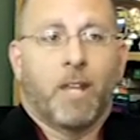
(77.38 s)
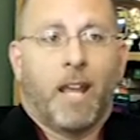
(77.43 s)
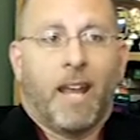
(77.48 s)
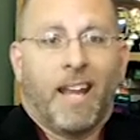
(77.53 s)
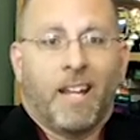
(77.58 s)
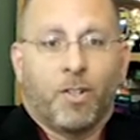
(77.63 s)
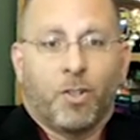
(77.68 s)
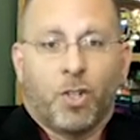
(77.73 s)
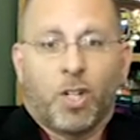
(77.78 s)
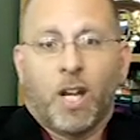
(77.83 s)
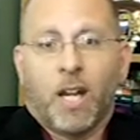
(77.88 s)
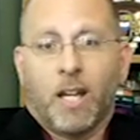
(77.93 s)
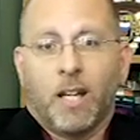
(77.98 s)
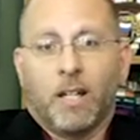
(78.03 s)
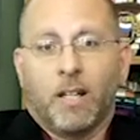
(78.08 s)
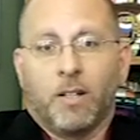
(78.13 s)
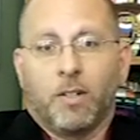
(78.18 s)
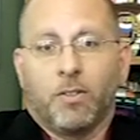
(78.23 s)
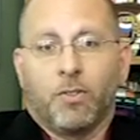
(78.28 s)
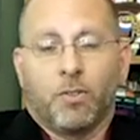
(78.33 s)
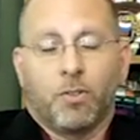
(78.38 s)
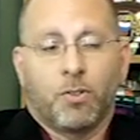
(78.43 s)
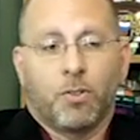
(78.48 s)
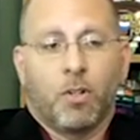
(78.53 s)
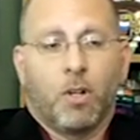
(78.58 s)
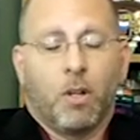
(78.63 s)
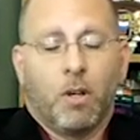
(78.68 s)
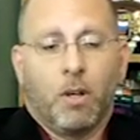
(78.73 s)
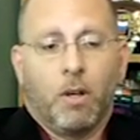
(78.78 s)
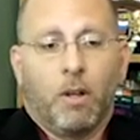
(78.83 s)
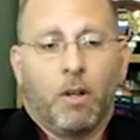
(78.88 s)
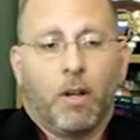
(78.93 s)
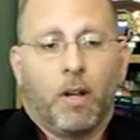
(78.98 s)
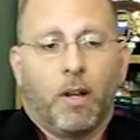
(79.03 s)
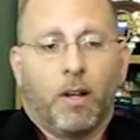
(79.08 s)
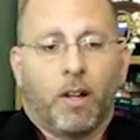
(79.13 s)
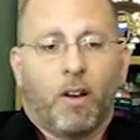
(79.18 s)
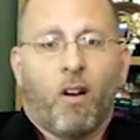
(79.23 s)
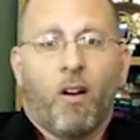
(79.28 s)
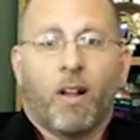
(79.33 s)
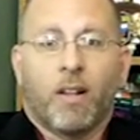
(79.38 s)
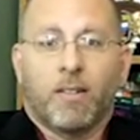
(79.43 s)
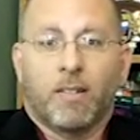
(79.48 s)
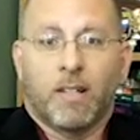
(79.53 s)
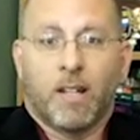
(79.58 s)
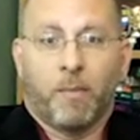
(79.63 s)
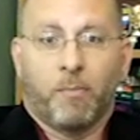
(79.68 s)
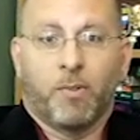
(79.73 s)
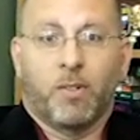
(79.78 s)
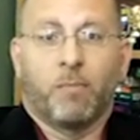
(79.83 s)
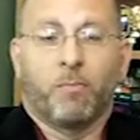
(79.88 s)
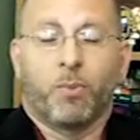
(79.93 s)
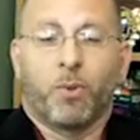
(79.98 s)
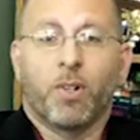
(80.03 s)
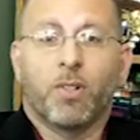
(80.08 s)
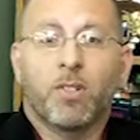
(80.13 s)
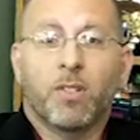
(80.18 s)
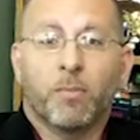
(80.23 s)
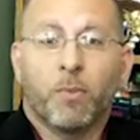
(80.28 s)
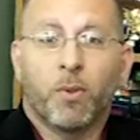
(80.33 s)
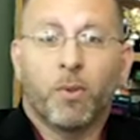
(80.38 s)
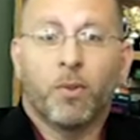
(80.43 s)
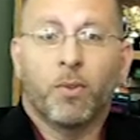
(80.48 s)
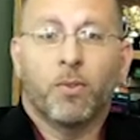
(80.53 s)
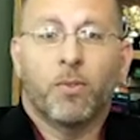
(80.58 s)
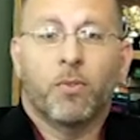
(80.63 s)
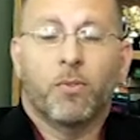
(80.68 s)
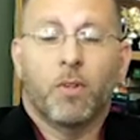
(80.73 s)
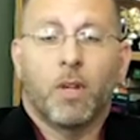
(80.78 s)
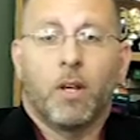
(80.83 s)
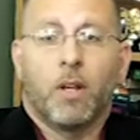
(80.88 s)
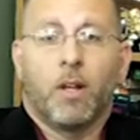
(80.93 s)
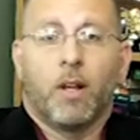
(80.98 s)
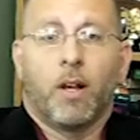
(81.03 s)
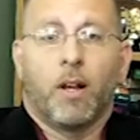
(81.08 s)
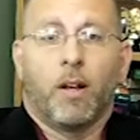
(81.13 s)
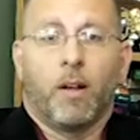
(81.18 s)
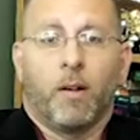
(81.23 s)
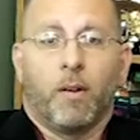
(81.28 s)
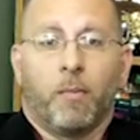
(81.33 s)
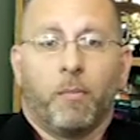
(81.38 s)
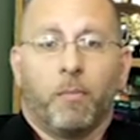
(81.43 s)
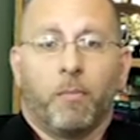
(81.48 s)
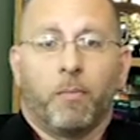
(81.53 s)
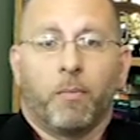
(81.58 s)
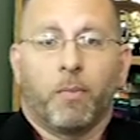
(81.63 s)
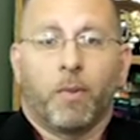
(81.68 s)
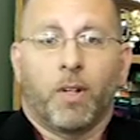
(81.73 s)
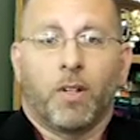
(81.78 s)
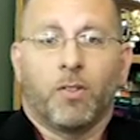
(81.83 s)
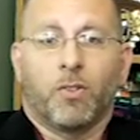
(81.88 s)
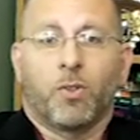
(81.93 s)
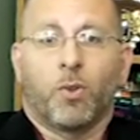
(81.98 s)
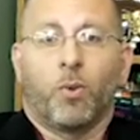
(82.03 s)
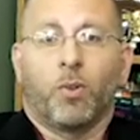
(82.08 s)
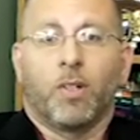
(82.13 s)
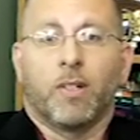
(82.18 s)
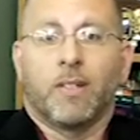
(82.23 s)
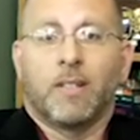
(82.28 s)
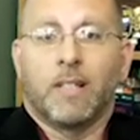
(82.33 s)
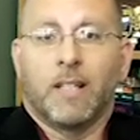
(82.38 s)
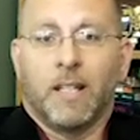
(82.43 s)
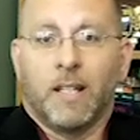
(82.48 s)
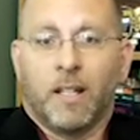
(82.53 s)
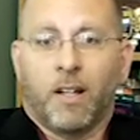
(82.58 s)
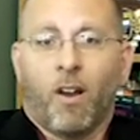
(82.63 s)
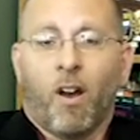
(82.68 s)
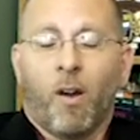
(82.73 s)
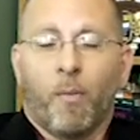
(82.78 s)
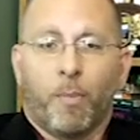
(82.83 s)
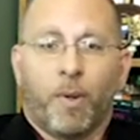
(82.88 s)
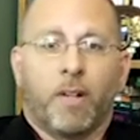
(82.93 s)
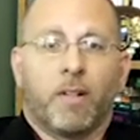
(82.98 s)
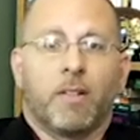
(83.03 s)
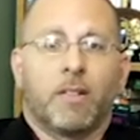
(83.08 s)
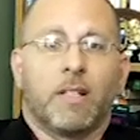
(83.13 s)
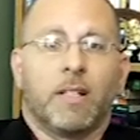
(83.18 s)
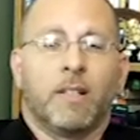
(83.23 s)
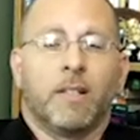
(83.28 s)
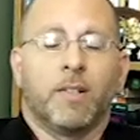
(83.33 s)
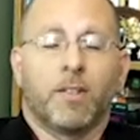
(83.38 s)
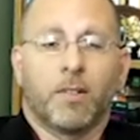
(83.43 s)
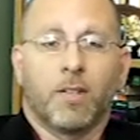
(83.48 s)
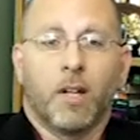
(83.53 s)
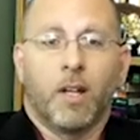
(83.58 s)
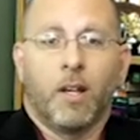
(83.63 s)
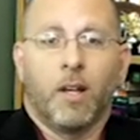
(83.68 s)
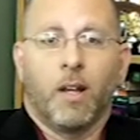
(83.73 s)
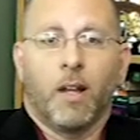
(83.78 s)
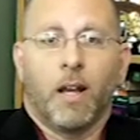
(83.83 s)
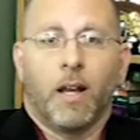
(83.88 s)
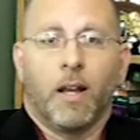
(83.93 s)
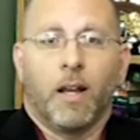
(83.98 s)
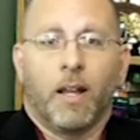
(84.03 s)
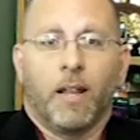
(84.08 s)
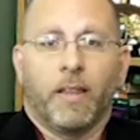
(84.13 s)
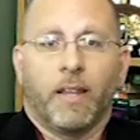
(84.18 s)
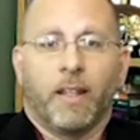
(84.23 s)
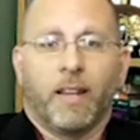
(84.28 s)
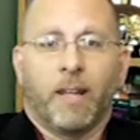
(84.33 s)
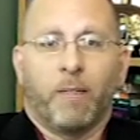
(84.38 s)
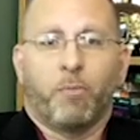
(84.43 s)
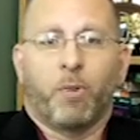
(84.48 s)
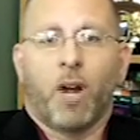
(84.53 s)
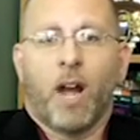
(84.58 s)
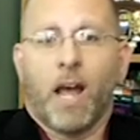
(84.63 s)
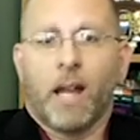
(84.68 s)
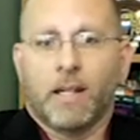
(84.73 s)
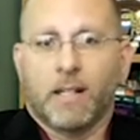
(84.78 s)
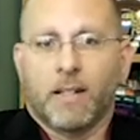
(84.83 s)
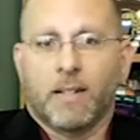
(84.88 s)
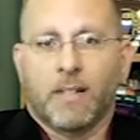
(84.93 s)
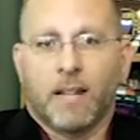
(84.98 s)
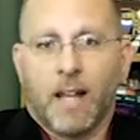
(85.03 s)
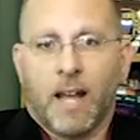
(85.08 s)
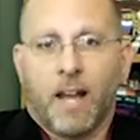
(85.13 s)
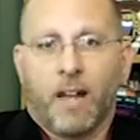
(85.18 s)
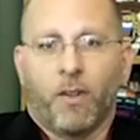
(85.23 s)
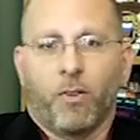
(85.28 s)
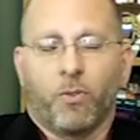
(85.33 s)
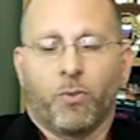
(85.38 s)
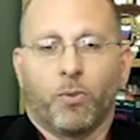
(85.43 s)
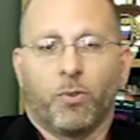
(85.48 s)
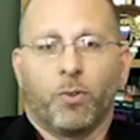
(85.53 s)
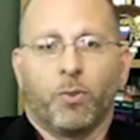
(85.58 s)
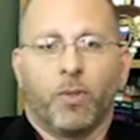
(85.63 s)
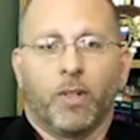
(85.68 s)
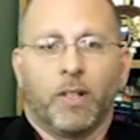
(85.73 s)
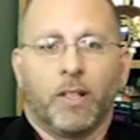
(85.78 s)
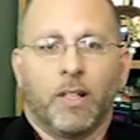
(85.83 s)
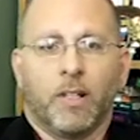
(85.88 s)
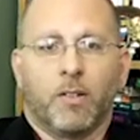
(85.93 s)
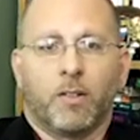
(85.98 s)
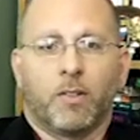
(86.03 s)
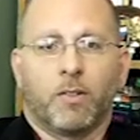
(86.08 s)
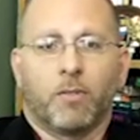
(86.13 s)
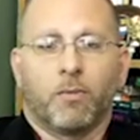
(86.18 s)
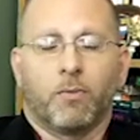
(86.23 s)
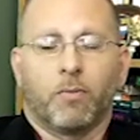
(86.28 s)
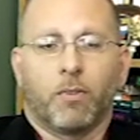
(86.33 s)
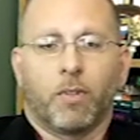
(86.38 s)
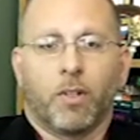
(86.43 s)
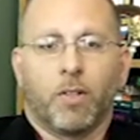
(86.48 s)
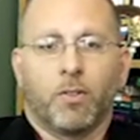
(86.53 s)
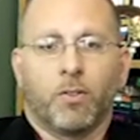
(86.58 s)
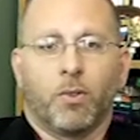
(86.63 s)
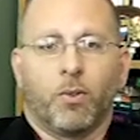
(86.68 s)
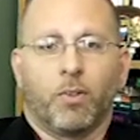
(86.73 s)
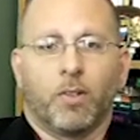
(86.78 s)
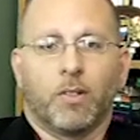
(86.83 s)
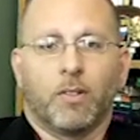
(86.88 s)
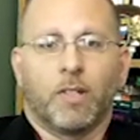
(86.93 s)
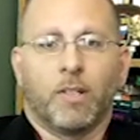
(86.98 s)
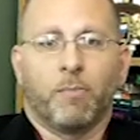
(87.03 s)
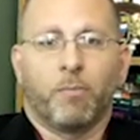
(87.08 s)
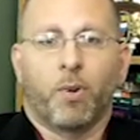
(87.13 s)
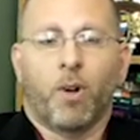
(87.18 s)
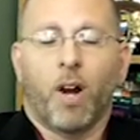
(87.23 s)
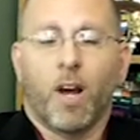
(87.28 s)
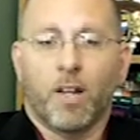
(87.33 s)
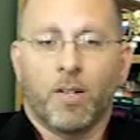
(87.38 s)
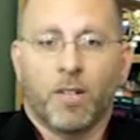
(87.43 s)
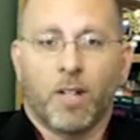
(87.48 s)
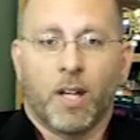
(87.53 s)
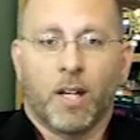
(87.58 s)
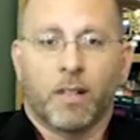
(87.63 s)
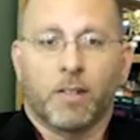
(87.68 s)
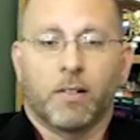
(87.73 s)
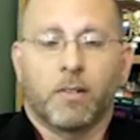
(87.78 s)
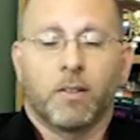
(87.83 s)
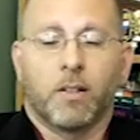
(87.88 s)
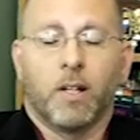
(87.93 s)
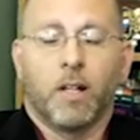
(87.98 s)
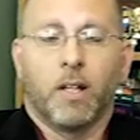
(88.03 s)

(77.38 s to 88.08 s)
and change concepts and principles, consultancy competencies, and then they practice that through doing these consultancy projects